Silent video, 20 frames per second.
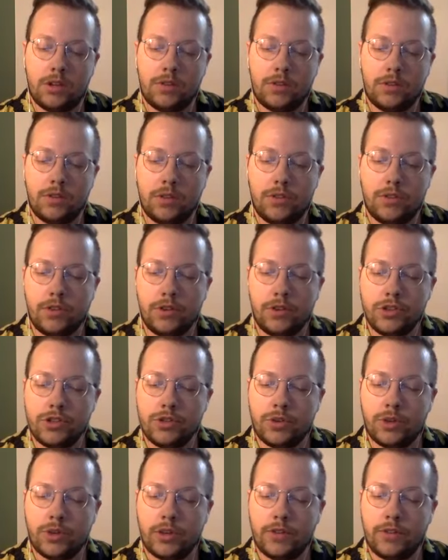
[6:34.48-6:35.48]
For the first
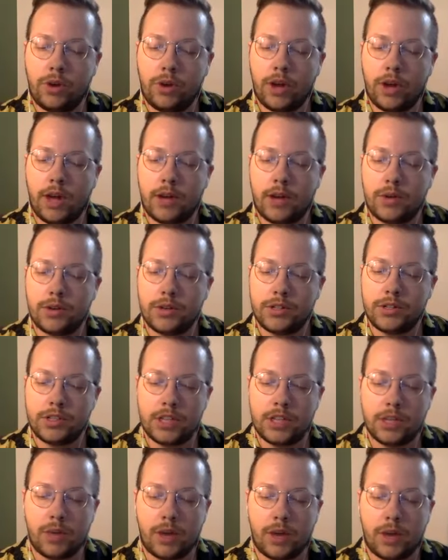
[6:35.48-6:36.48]
24 hours,
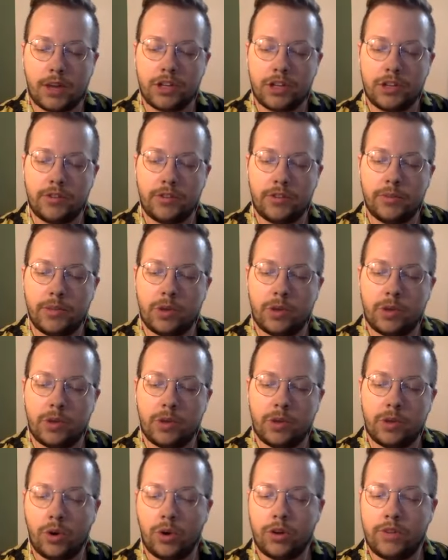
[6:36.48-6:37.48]
he watched it from the
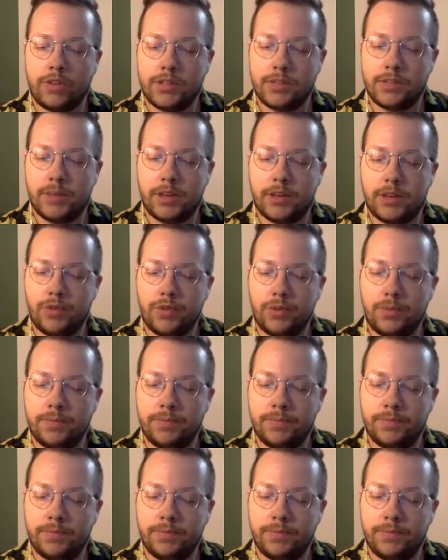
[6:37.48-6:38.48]
corner of his
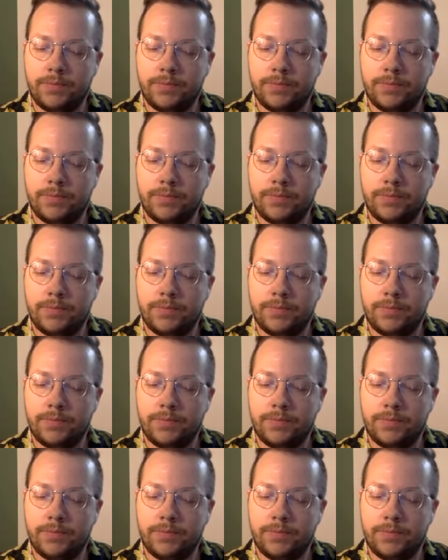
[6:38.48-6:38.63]
bedroom,